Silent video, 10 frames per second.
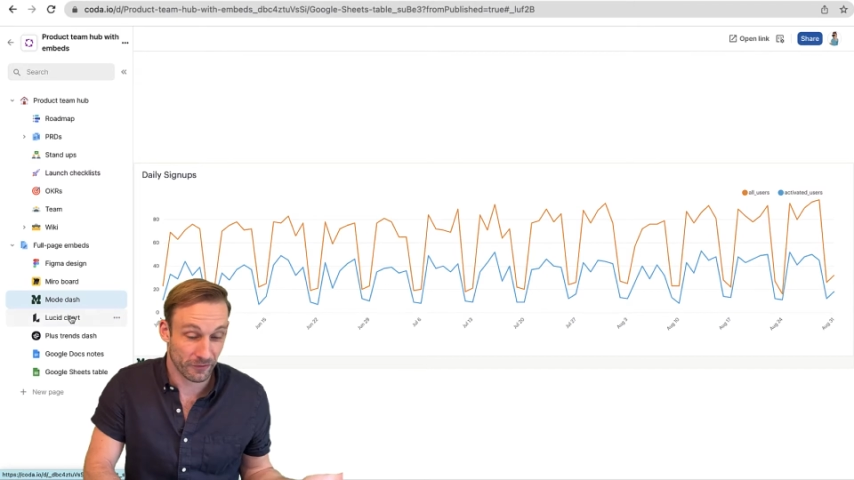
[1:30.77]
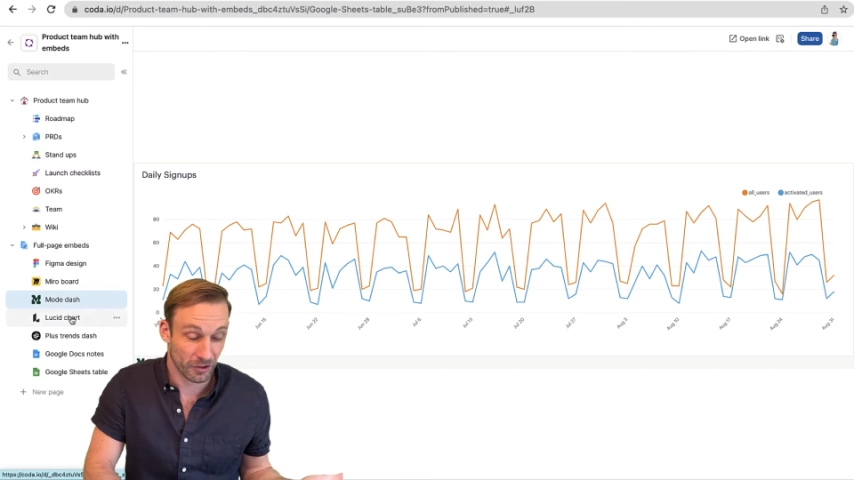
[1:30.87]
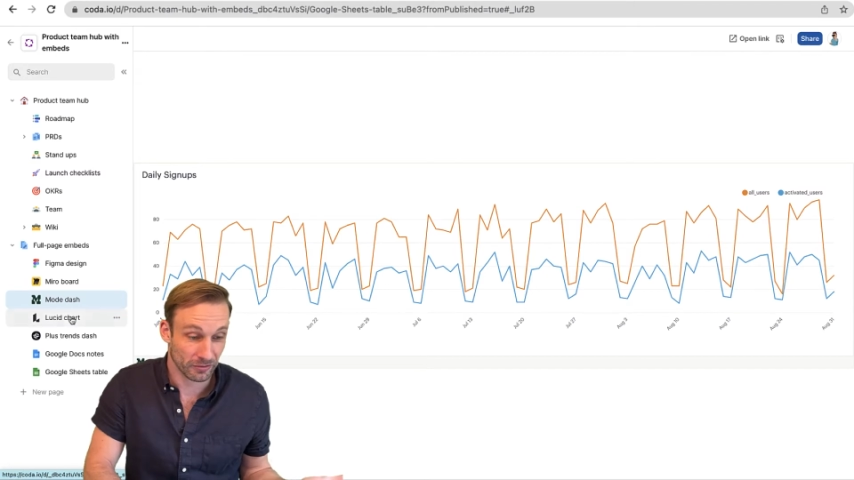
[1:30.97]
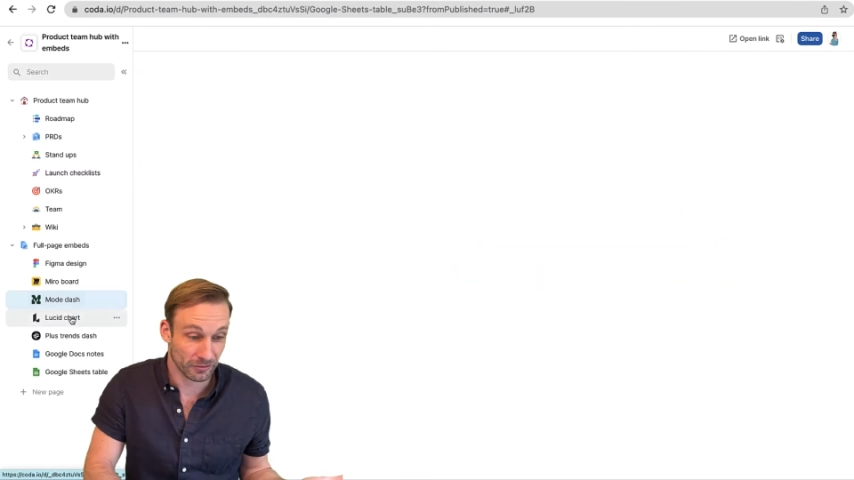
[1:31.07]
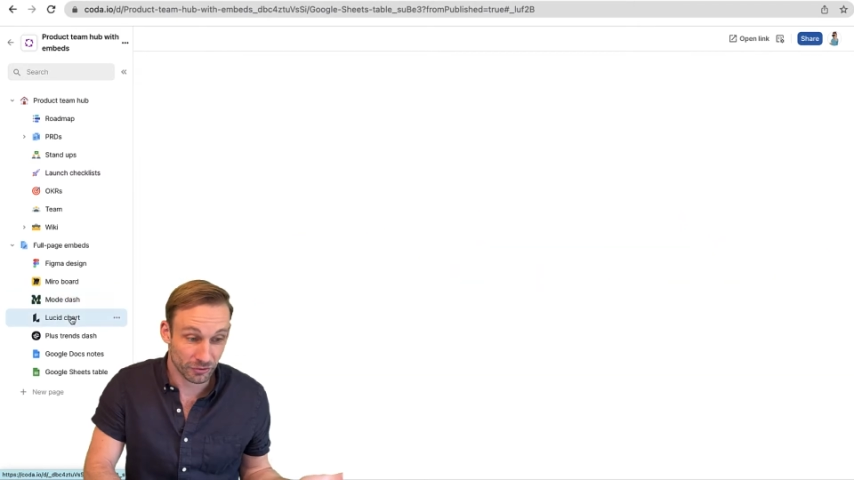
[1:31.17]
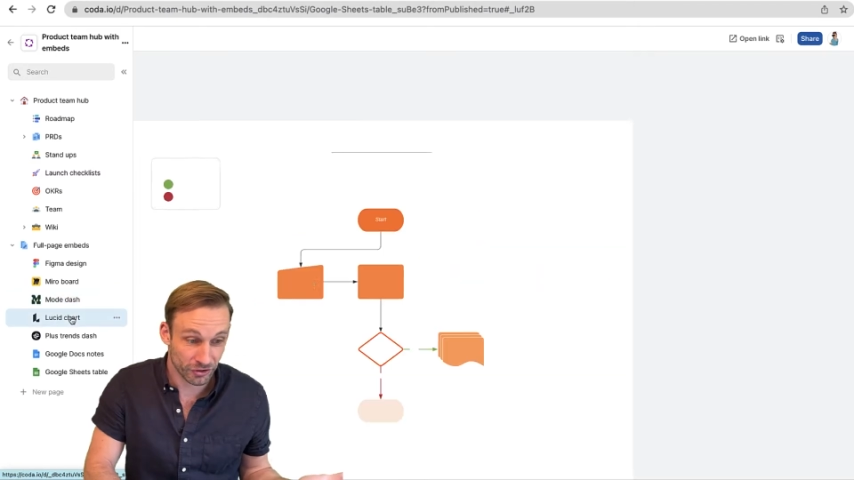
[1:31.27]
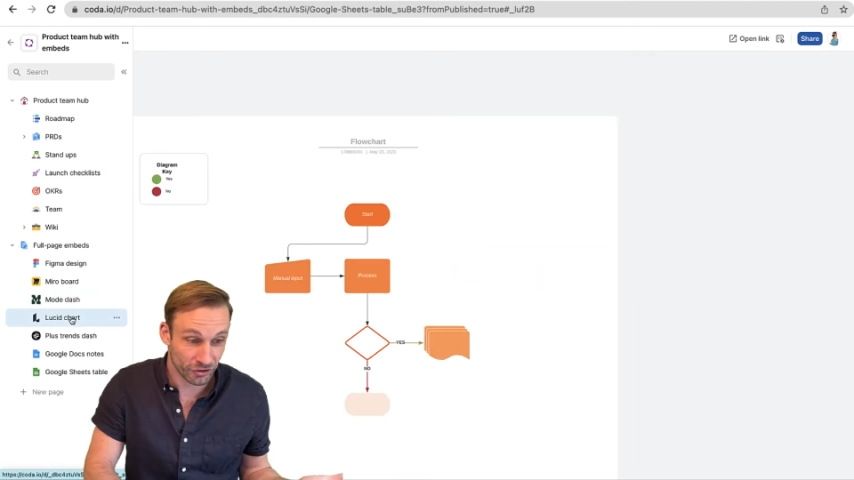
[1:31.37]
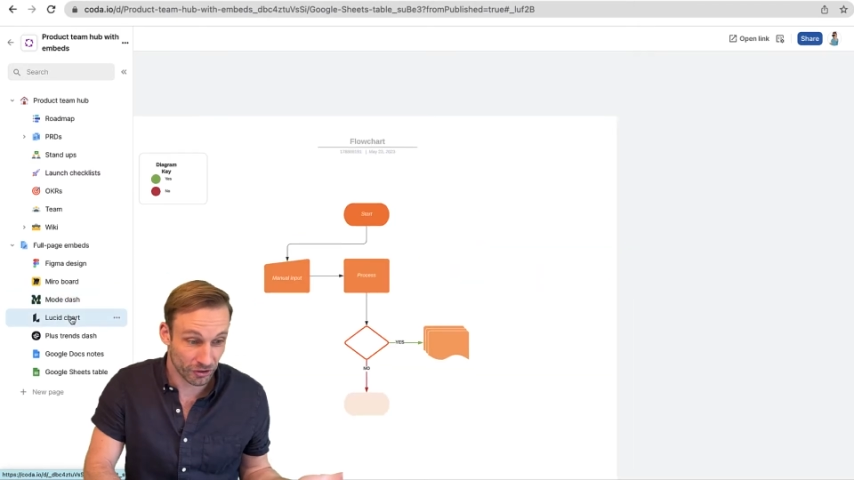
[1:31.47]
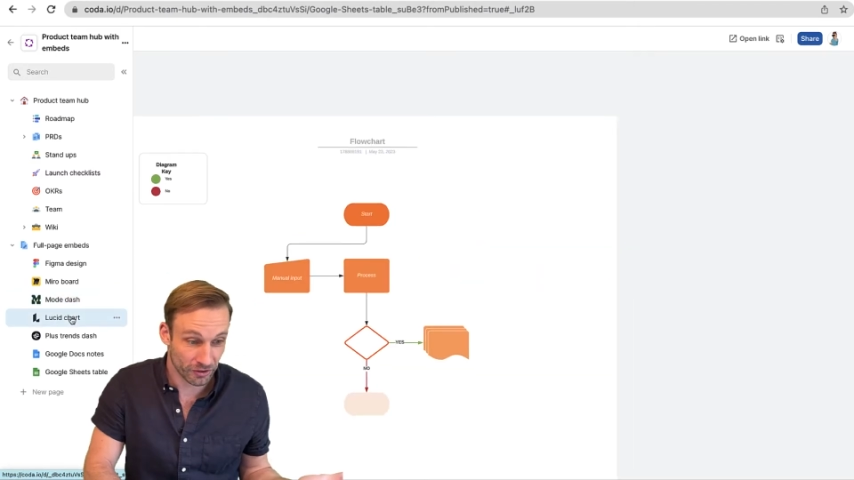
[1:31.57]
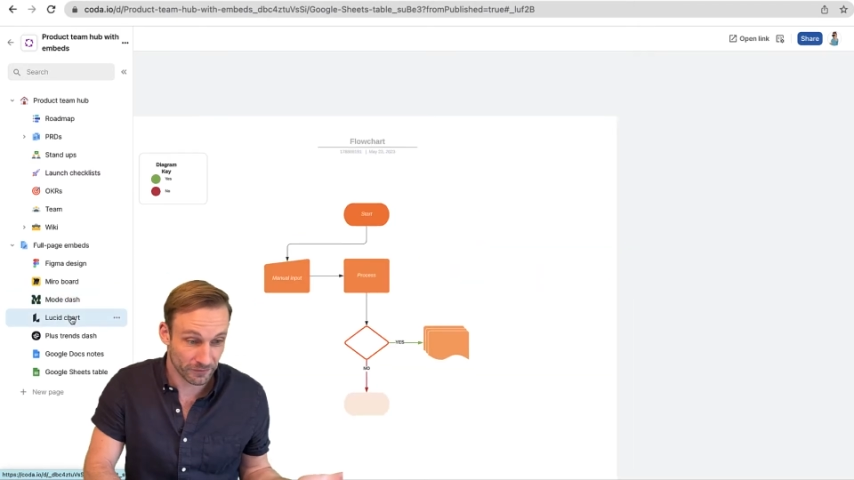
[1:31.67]
our
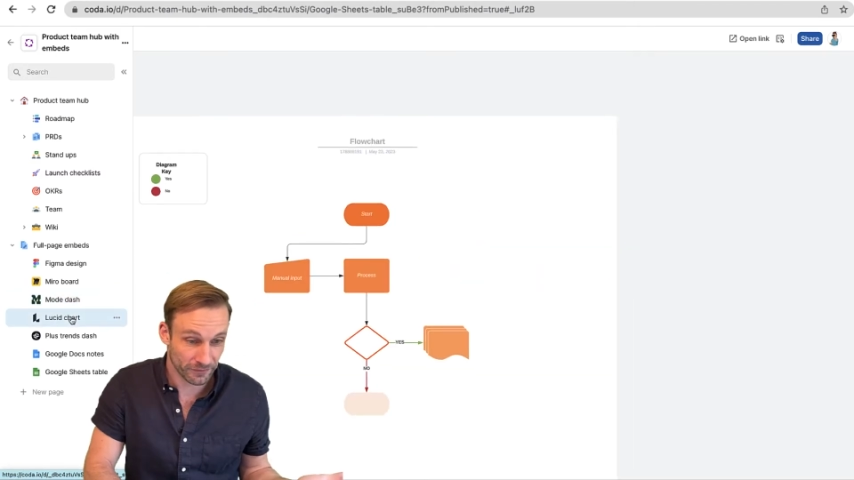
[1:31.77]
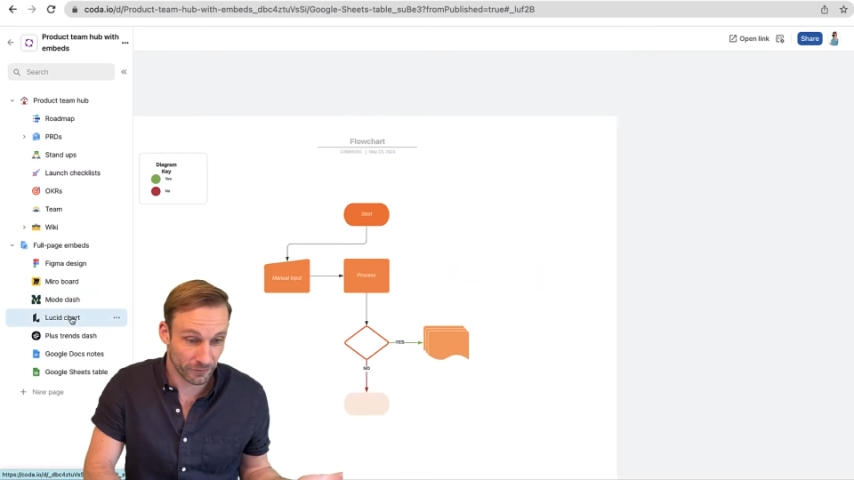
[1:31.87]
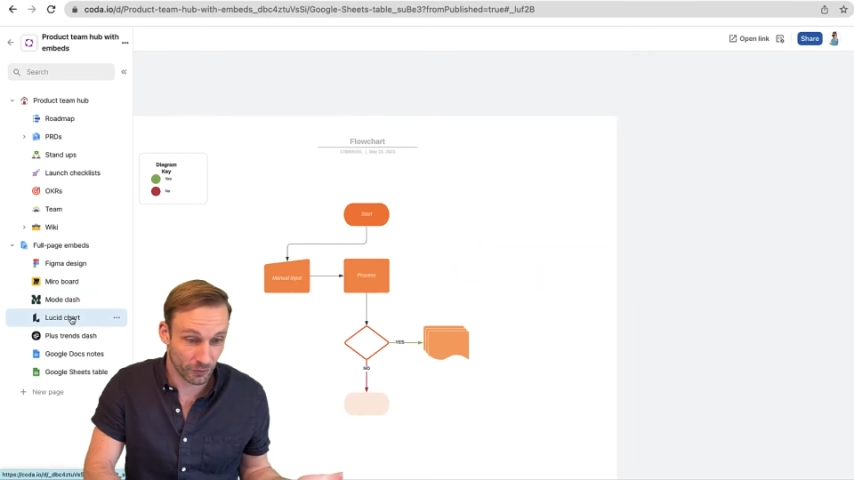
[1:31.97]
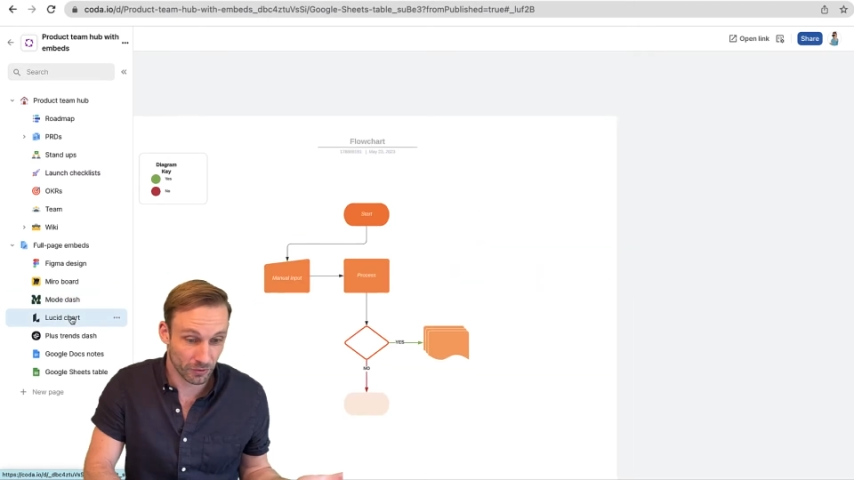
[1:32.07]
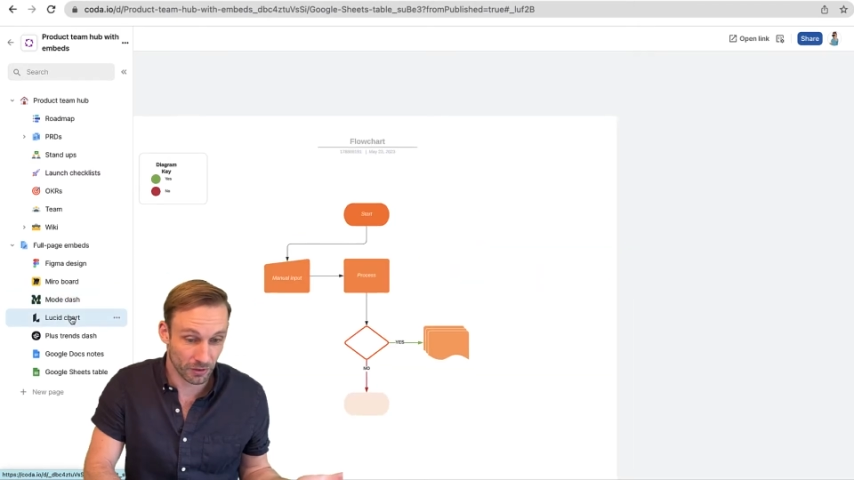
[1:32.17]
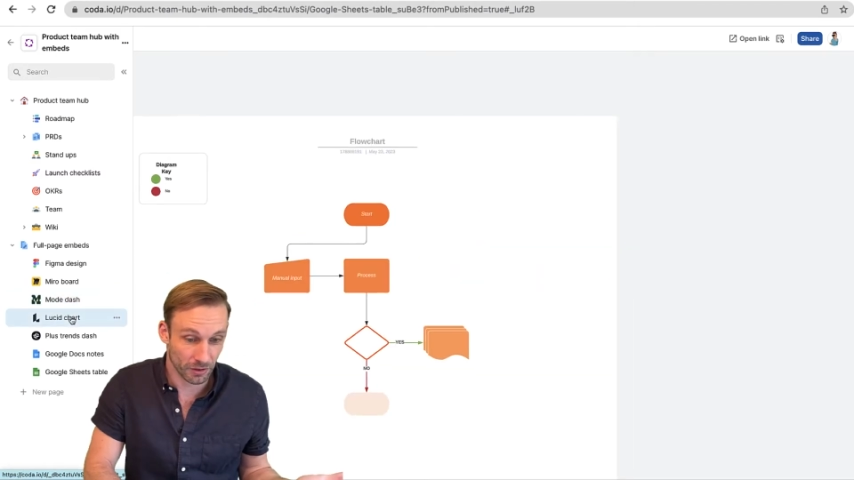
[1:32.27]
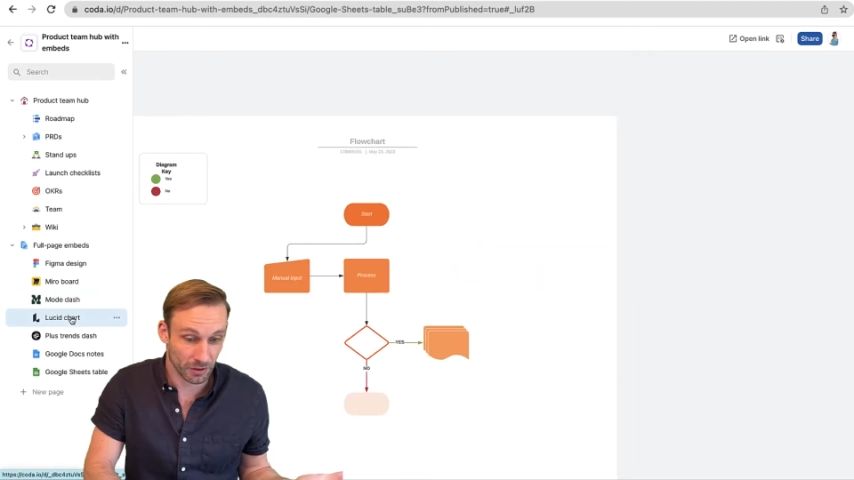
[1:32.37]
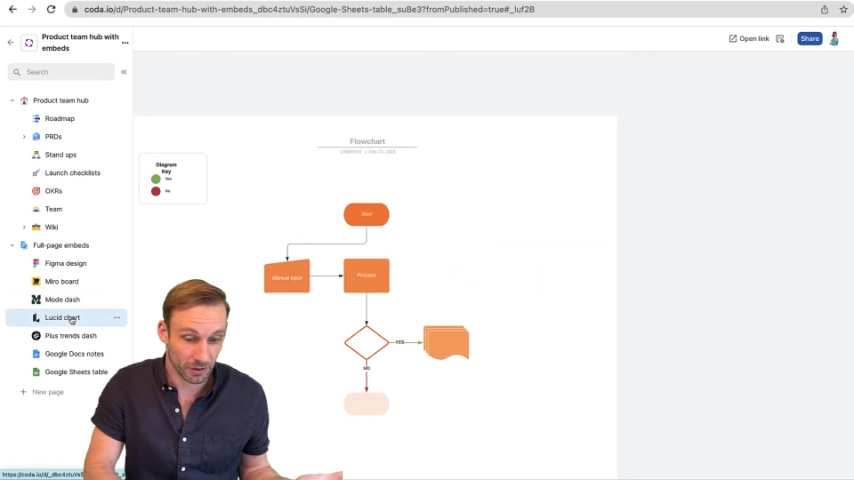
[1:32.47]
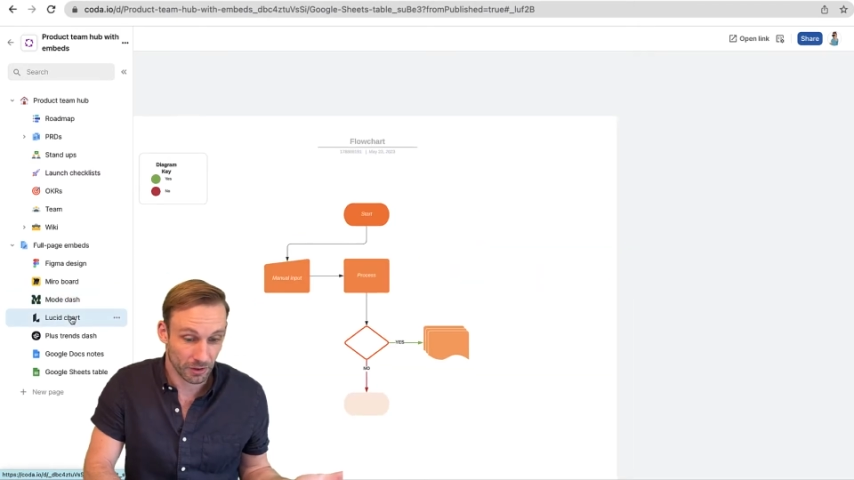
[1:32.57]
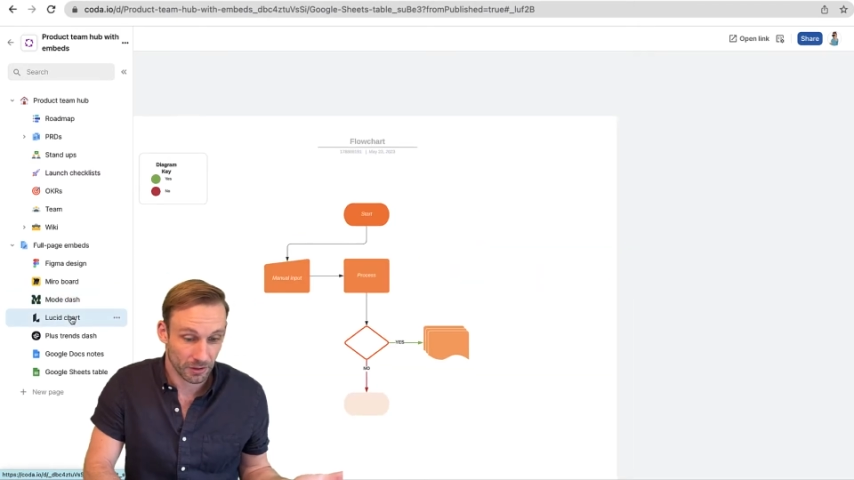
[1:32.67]
Lucidchart for